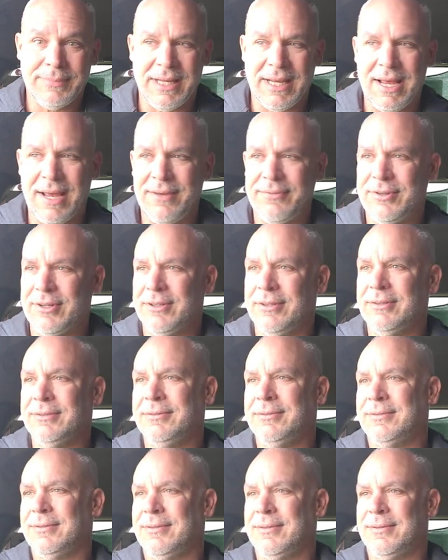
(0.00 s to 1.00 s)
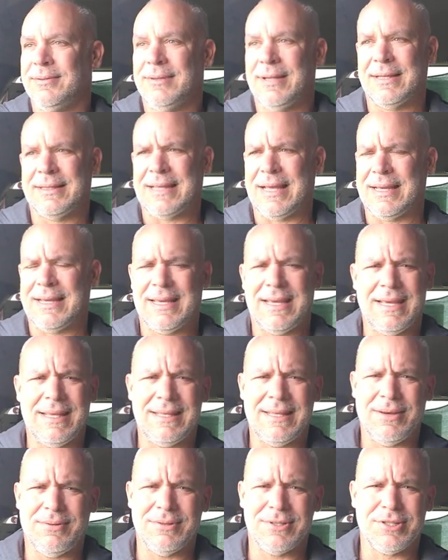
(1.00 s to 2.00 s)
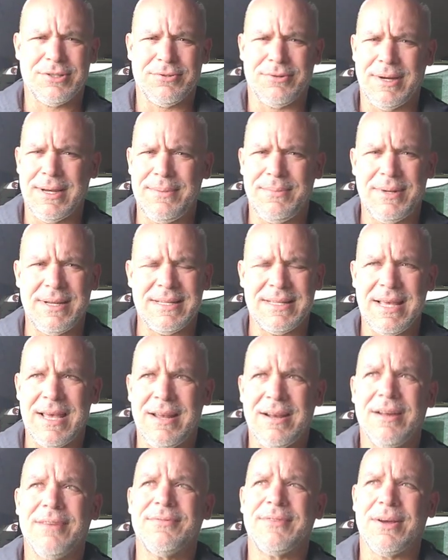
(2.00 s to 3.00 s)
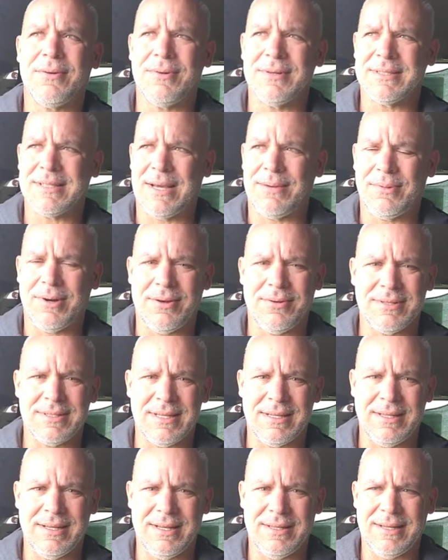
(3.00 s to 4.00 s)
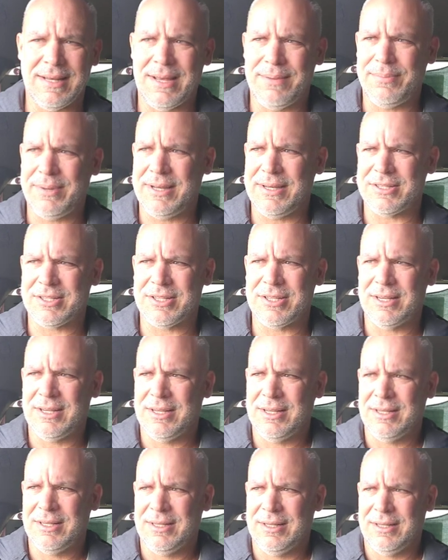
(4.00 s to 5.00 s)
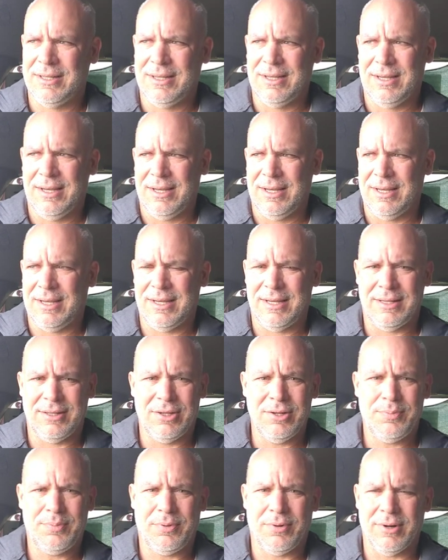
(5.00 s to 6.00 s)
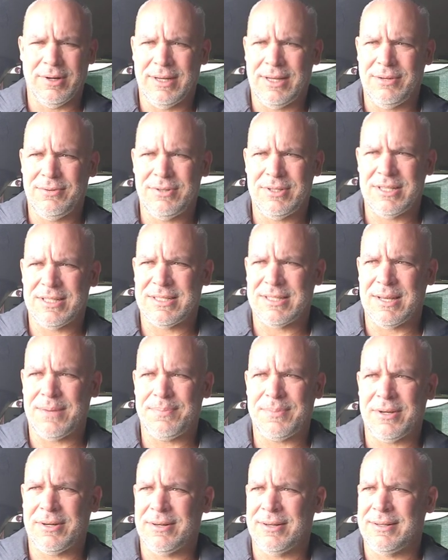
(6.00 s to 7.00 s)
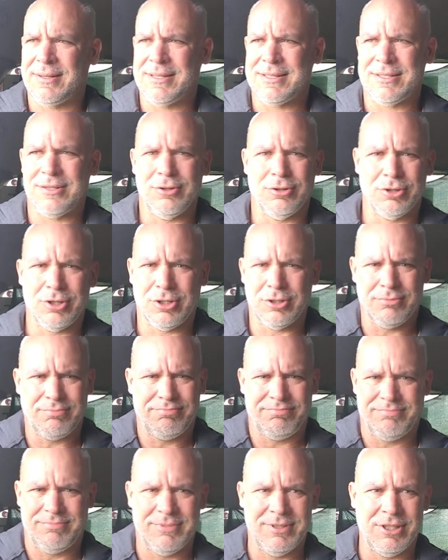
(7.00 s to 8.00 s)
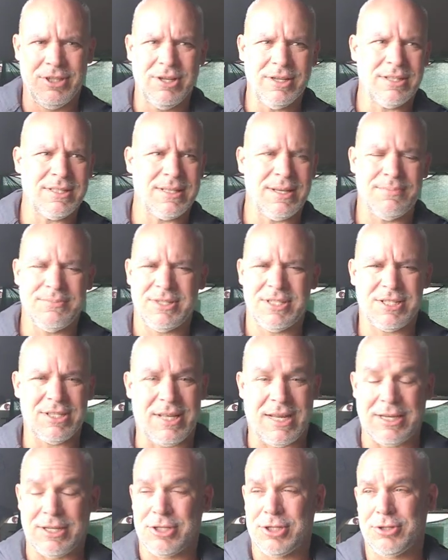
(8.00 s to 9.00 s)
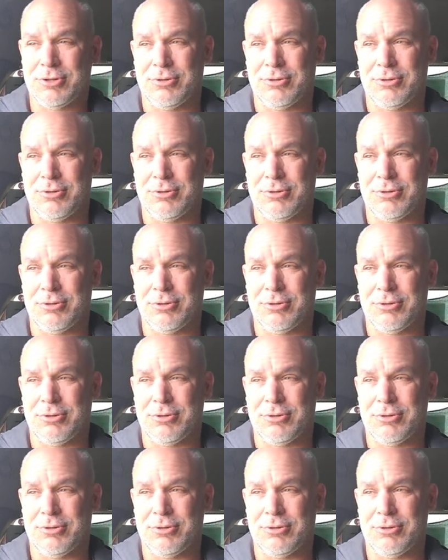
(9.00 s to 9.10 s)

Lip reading: behavior, like that kid that was screaming his head off that one time when I was at Nye Beach in Newport. He was just up there in this little nook, some just like